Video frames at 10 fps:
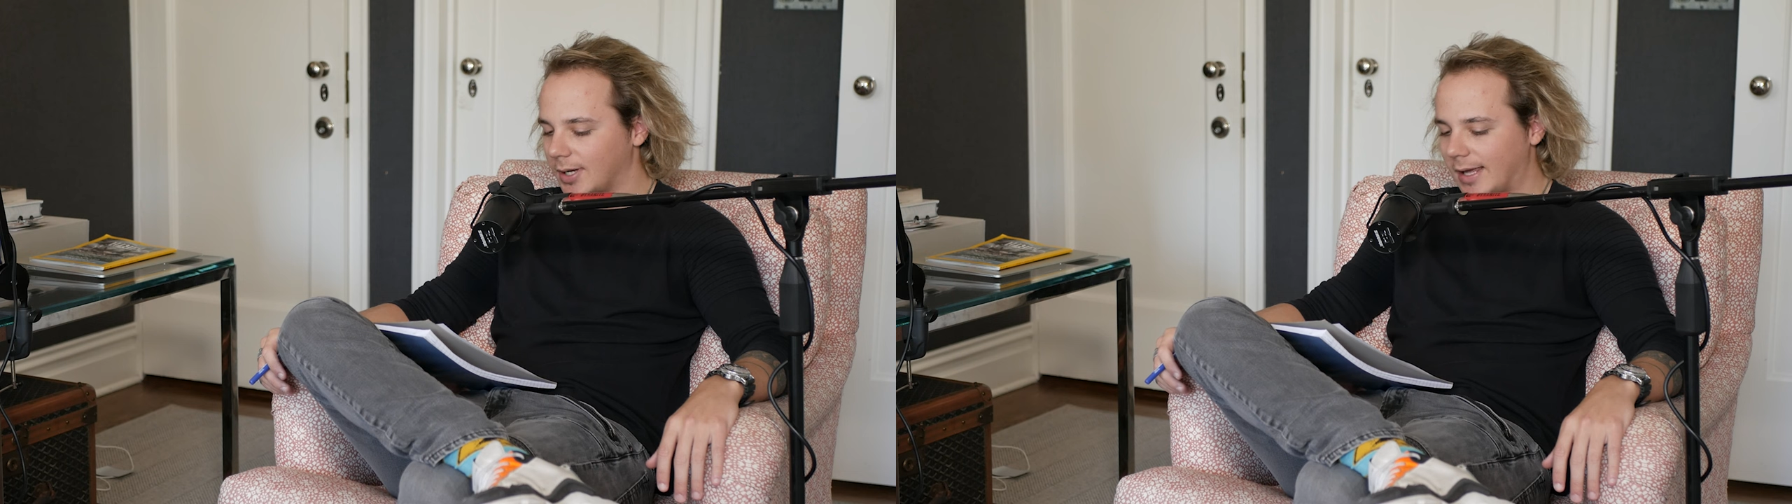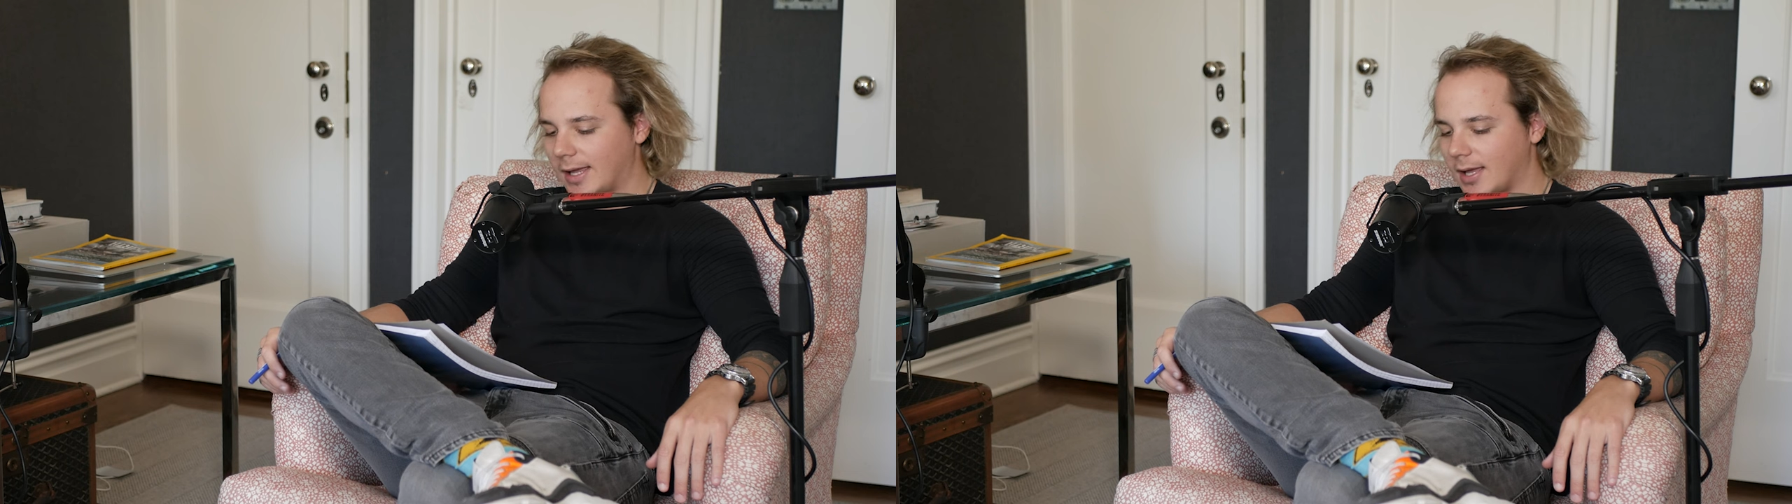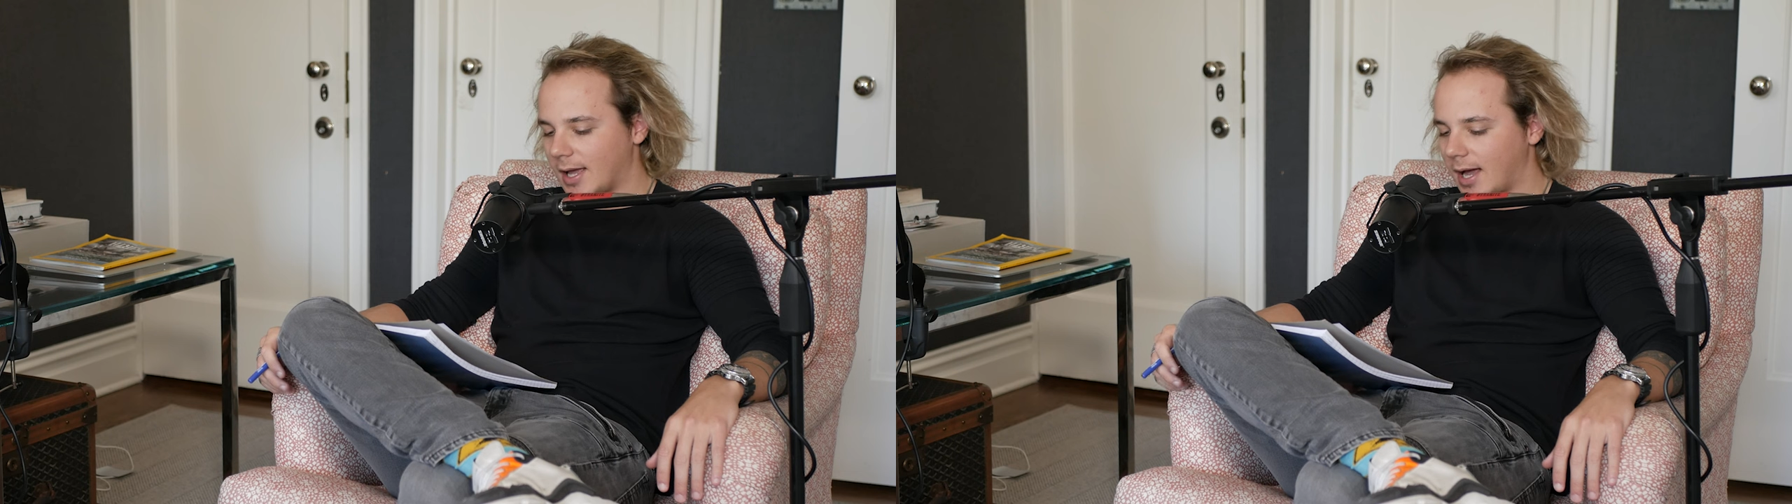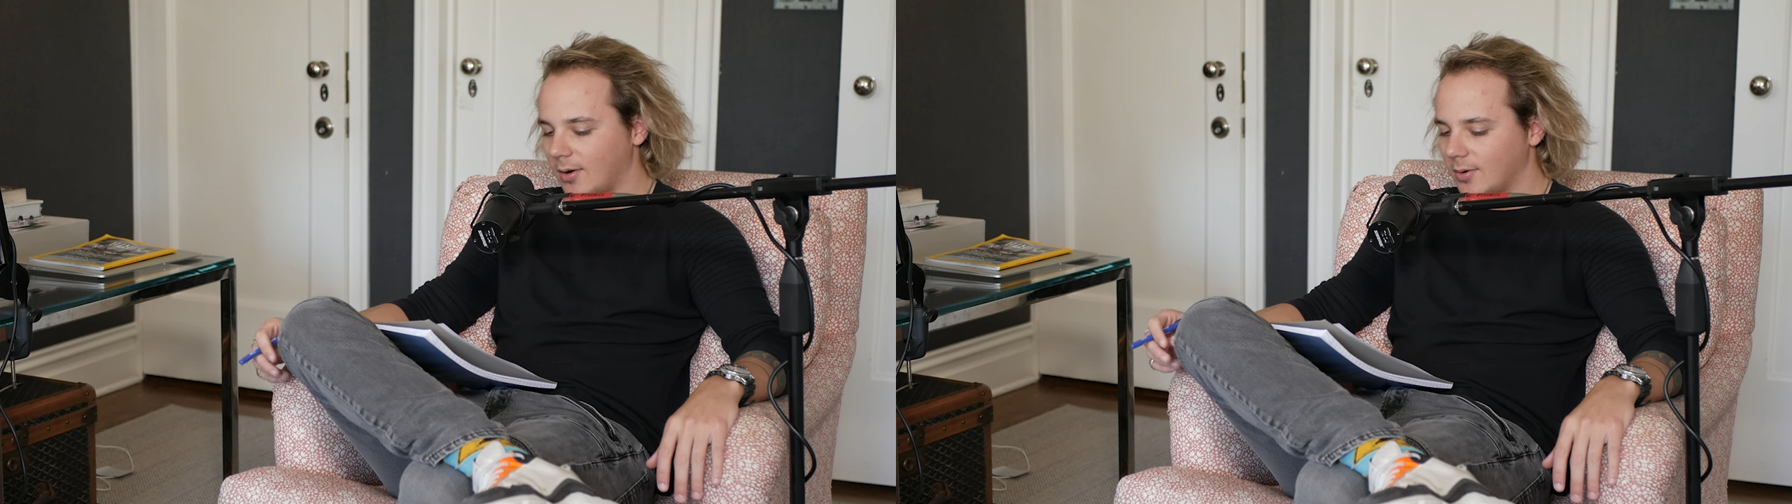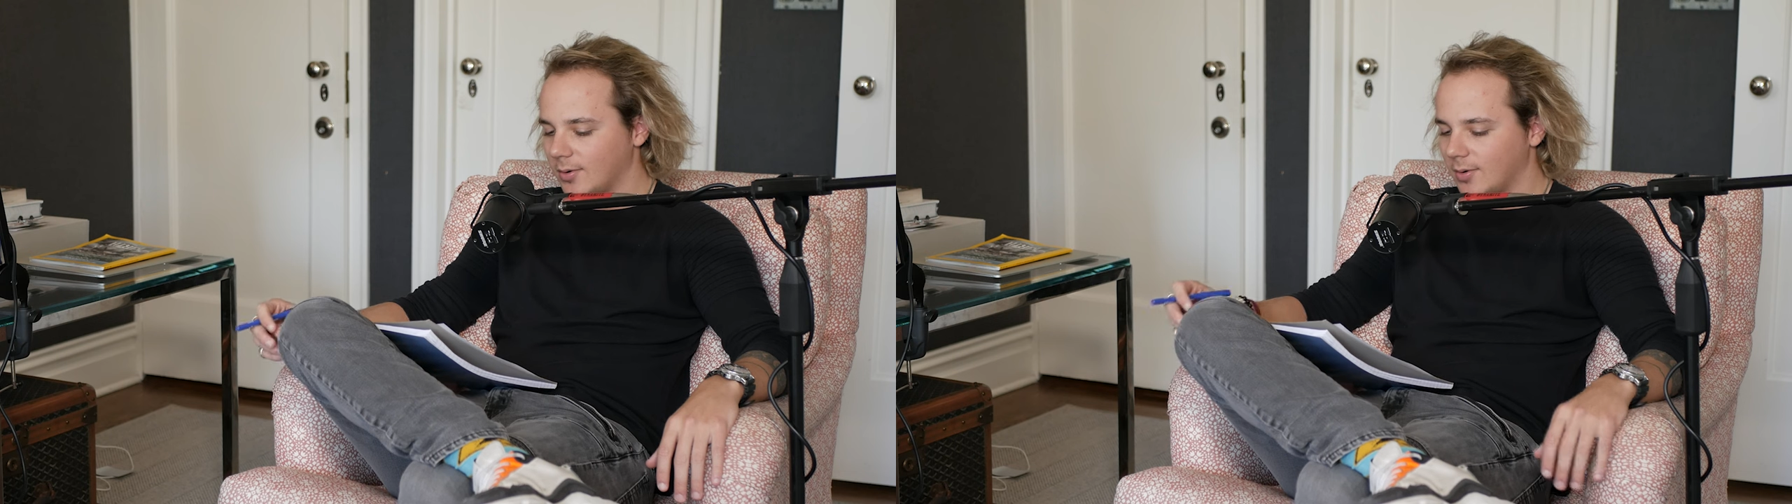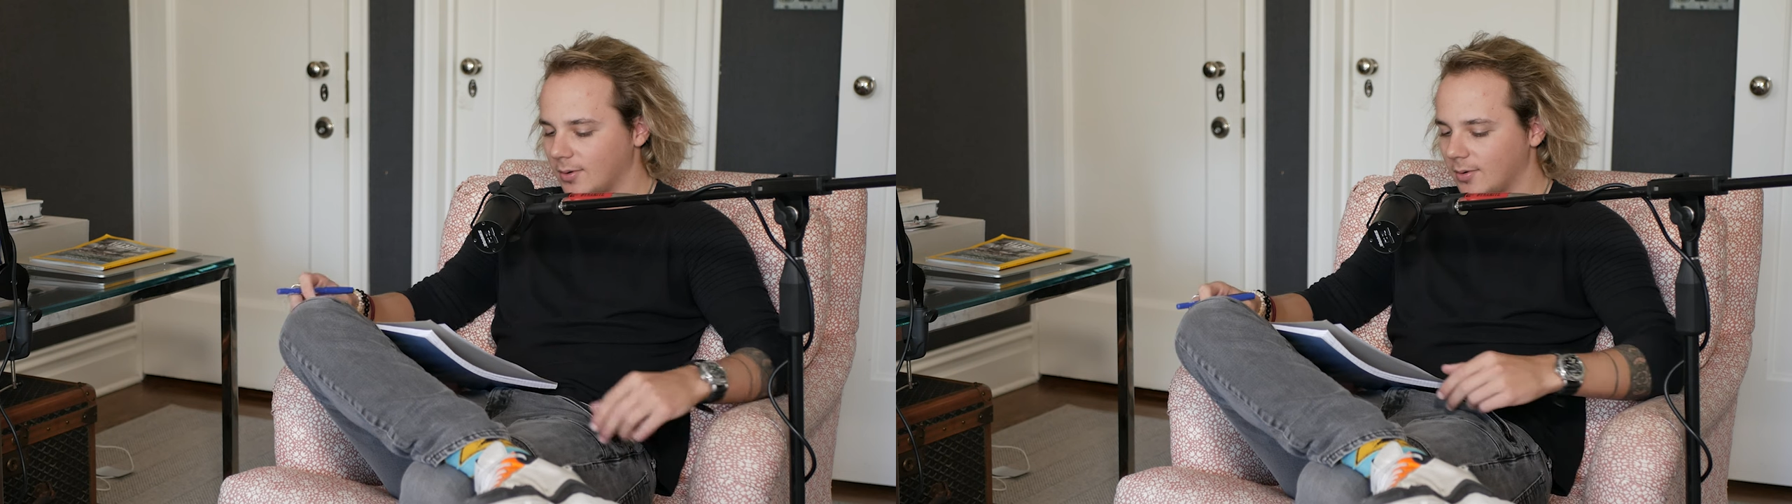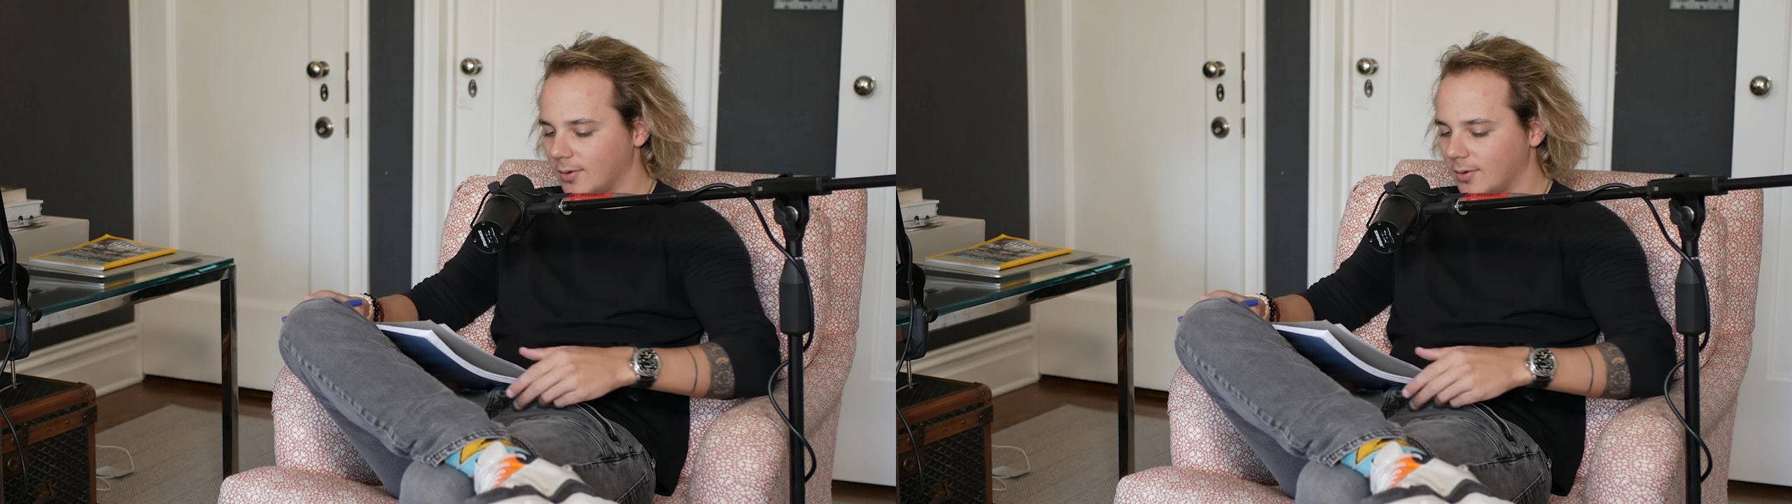eh, how